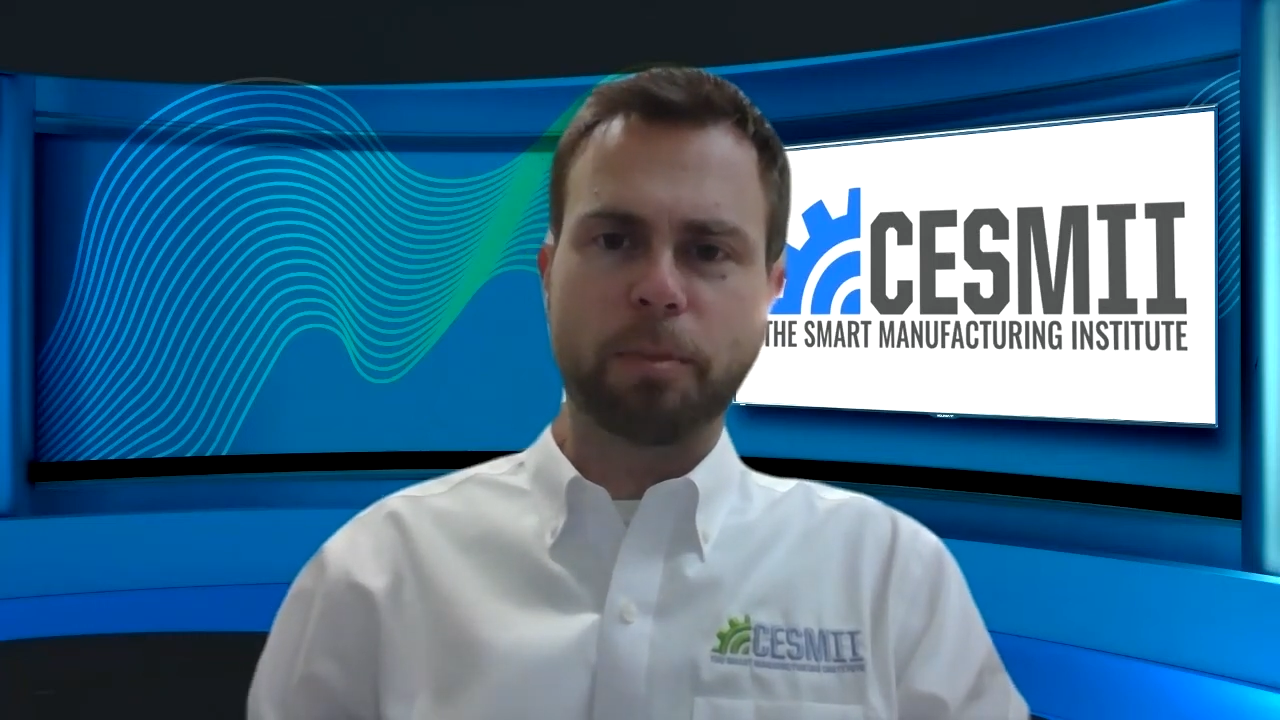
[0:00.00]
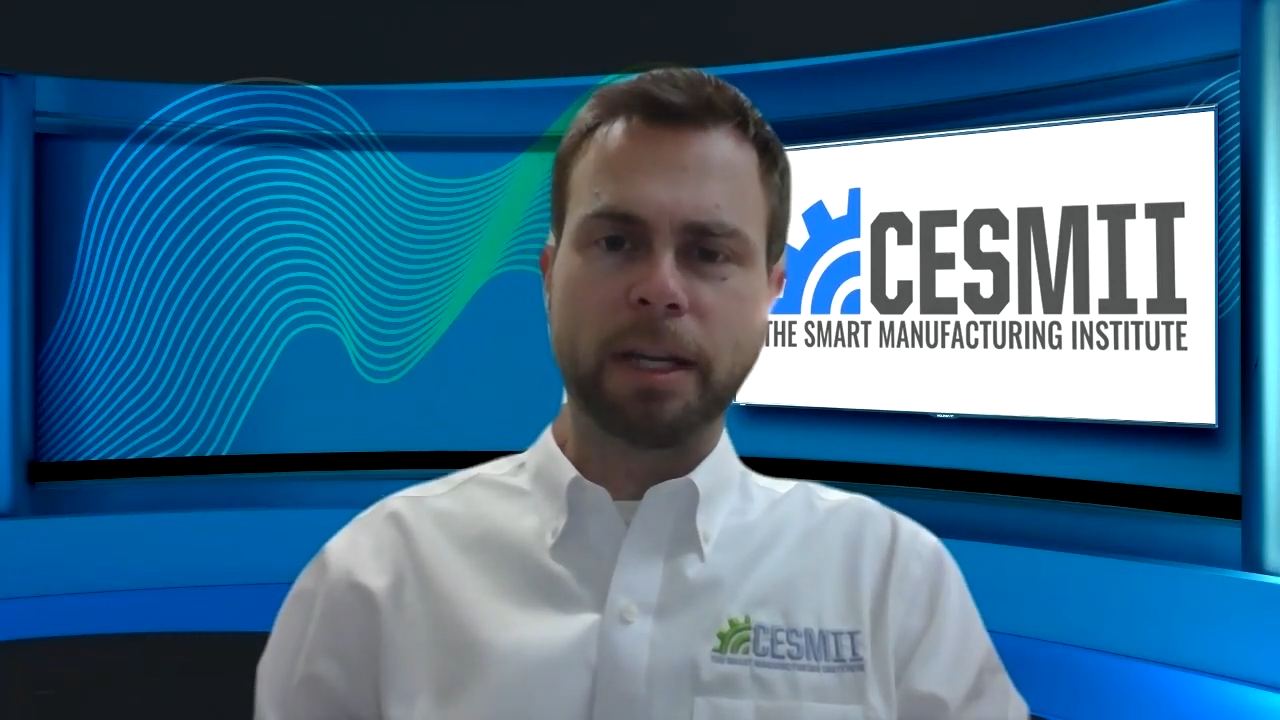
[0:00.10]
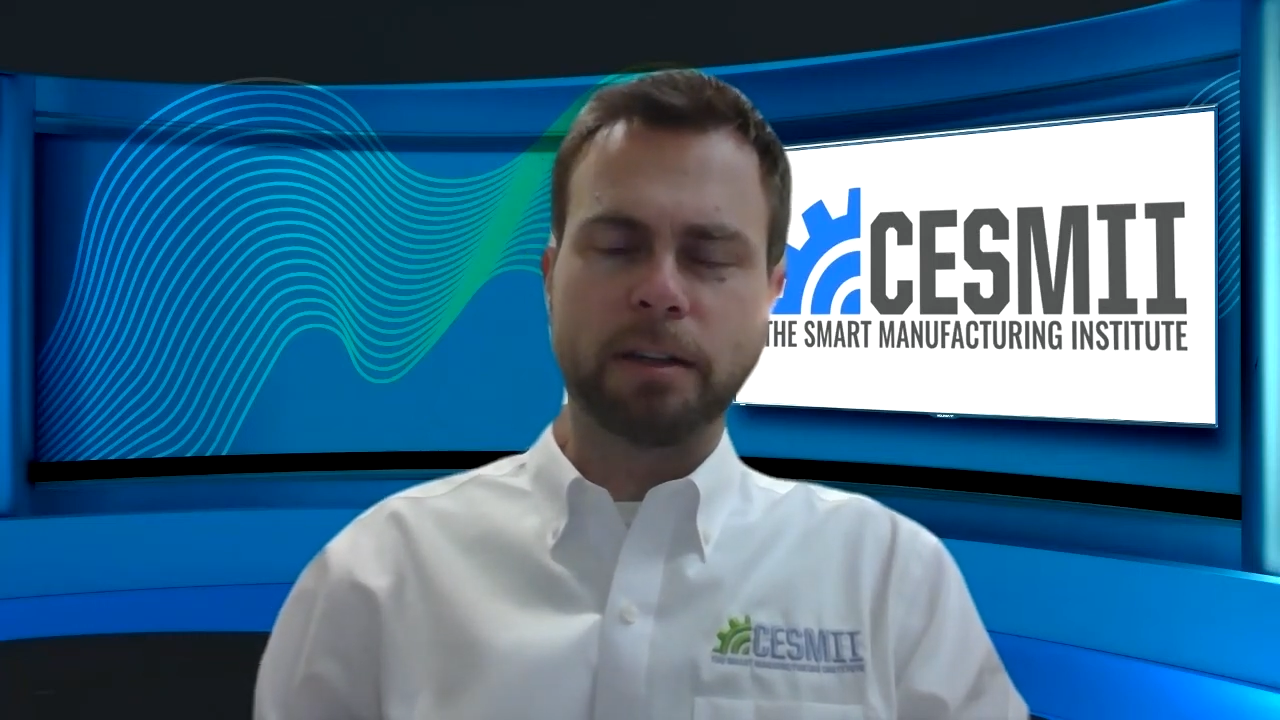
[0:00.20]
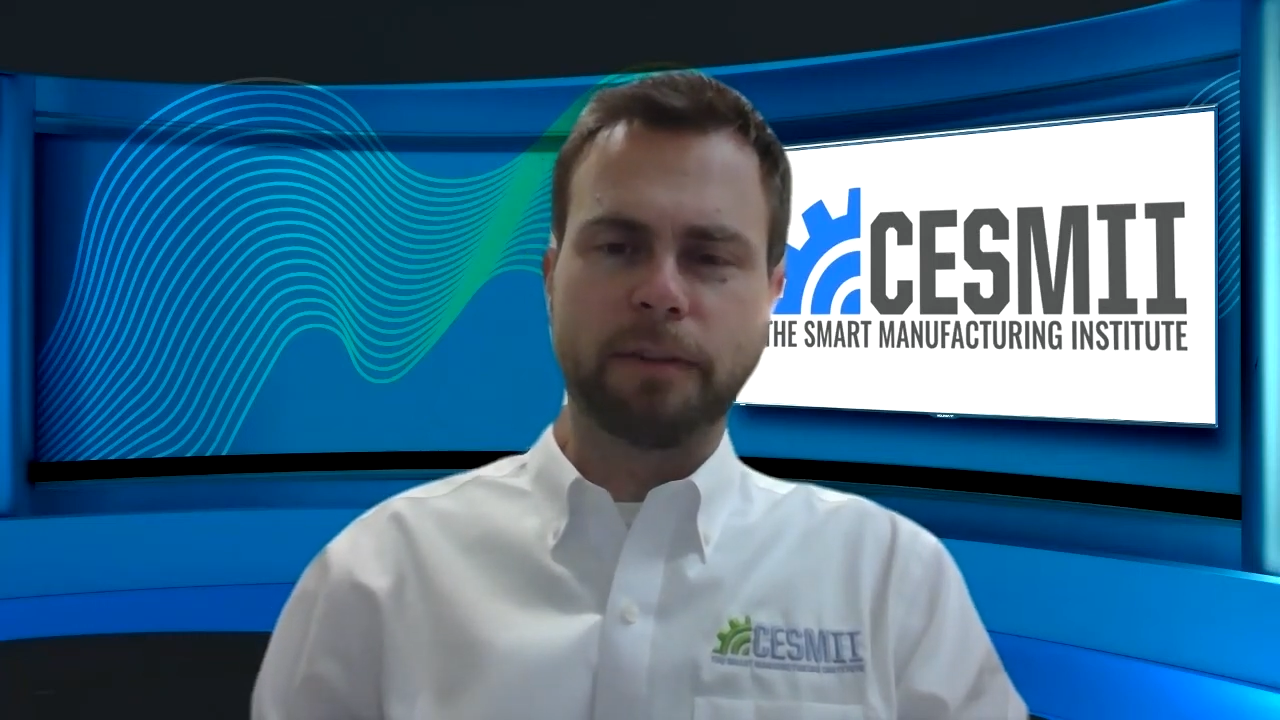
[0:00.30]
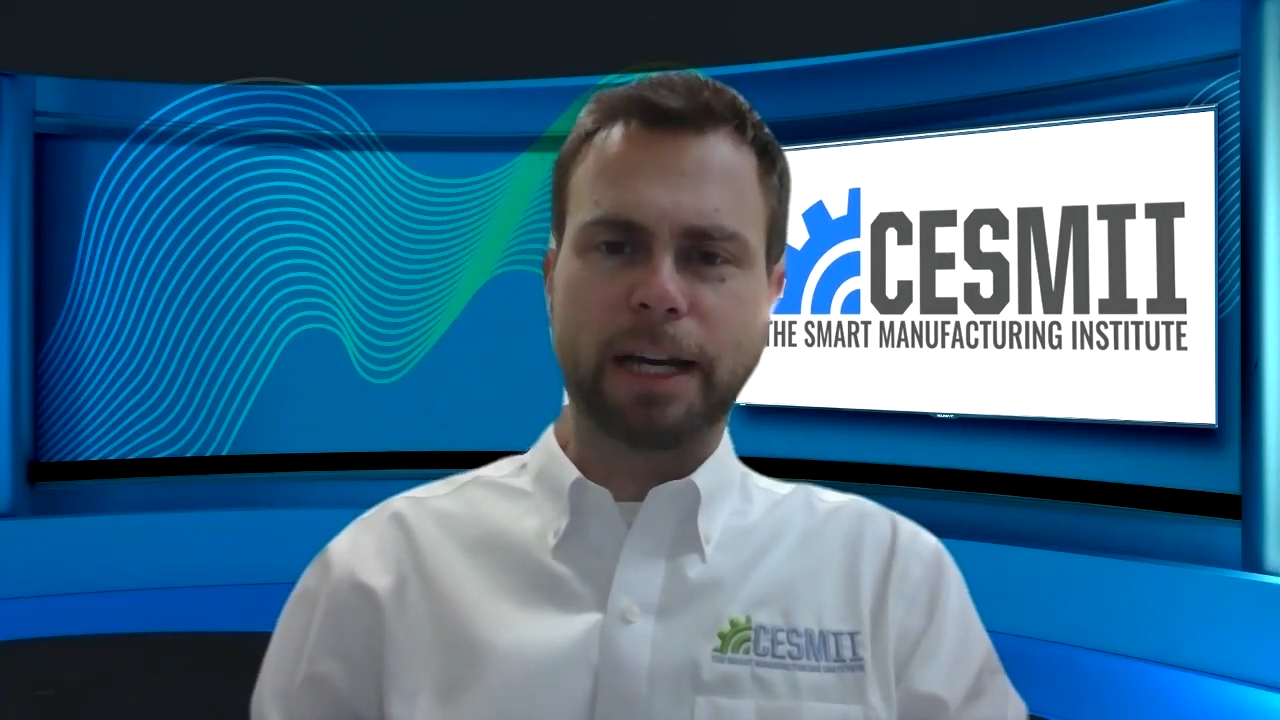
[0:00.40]

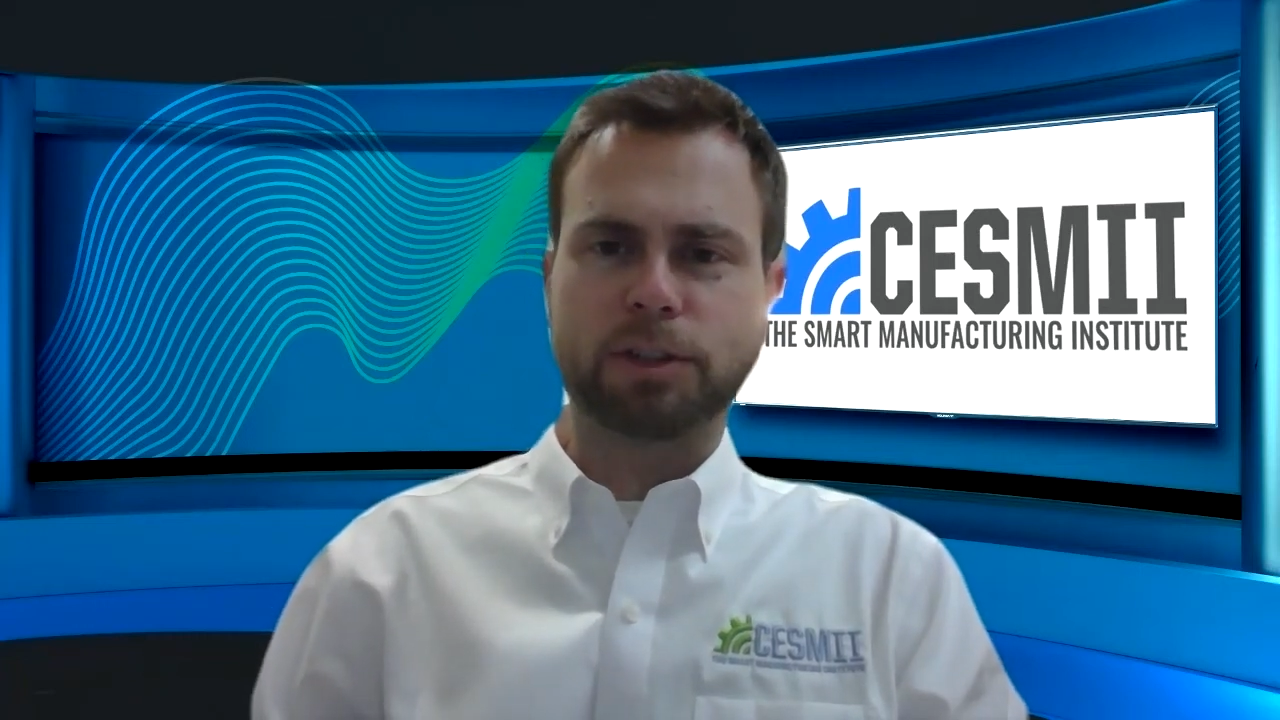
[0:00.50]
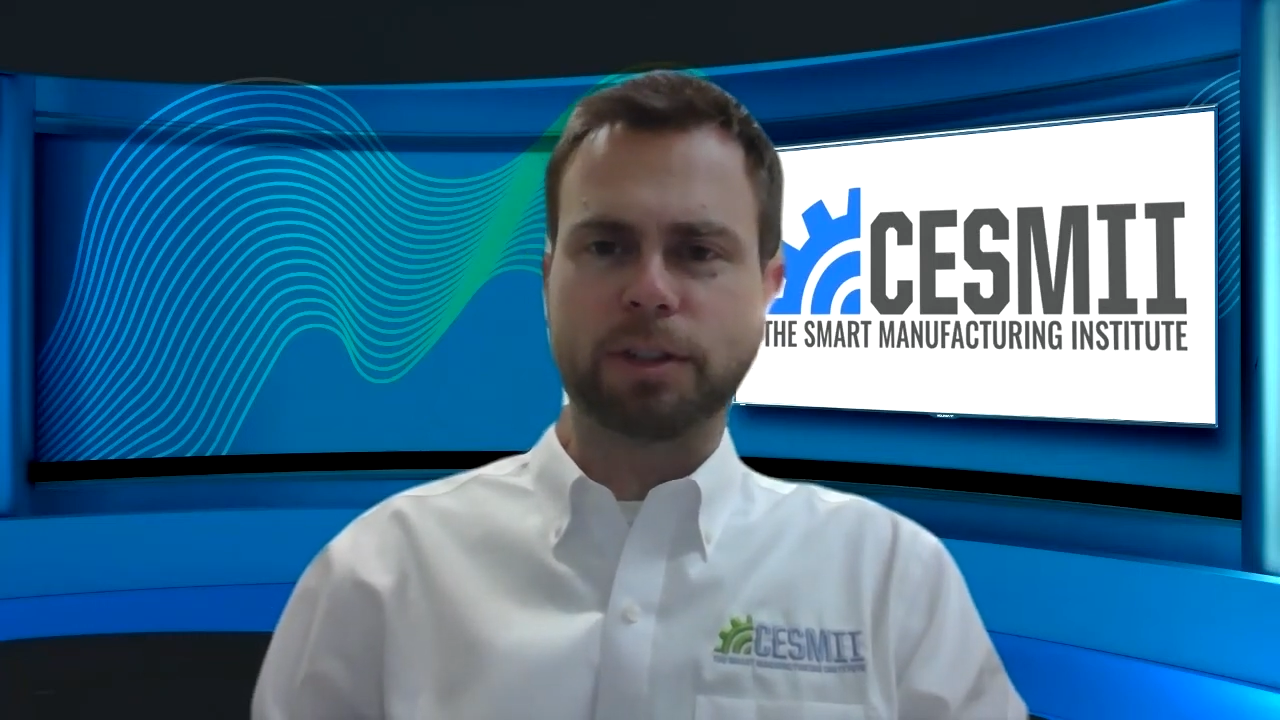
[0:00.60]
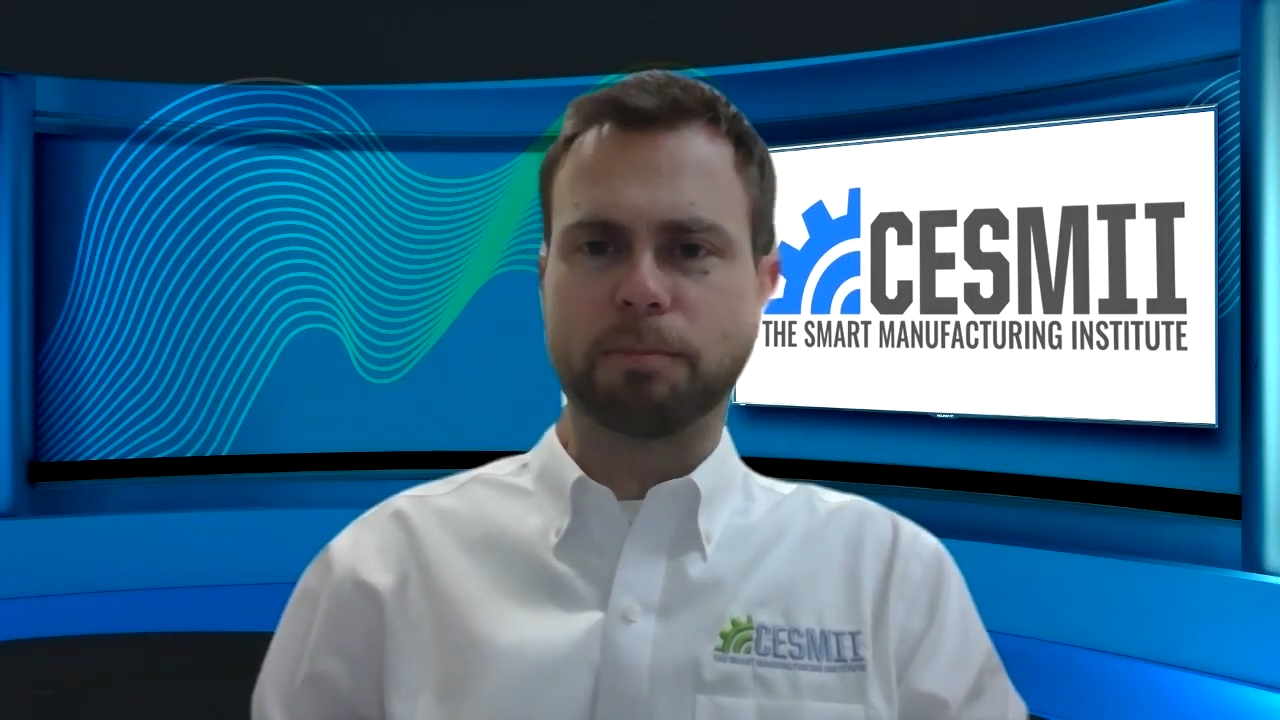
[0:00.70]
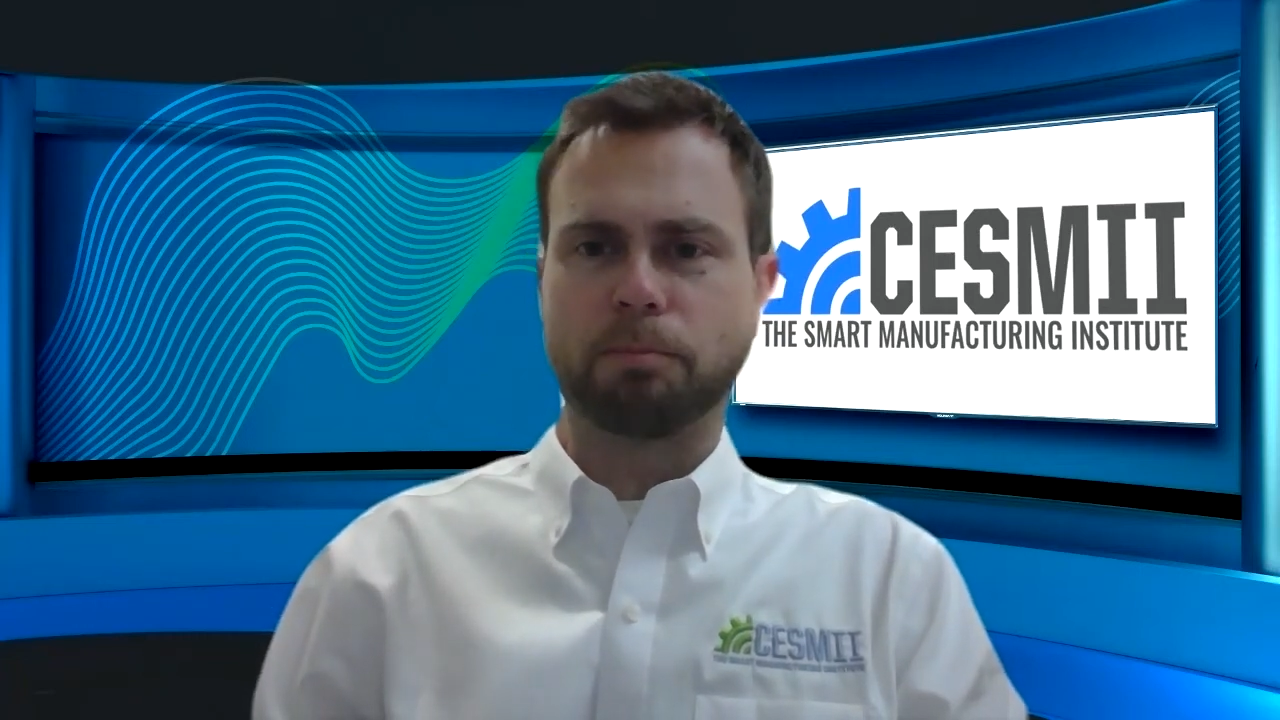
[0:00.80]
manufacturing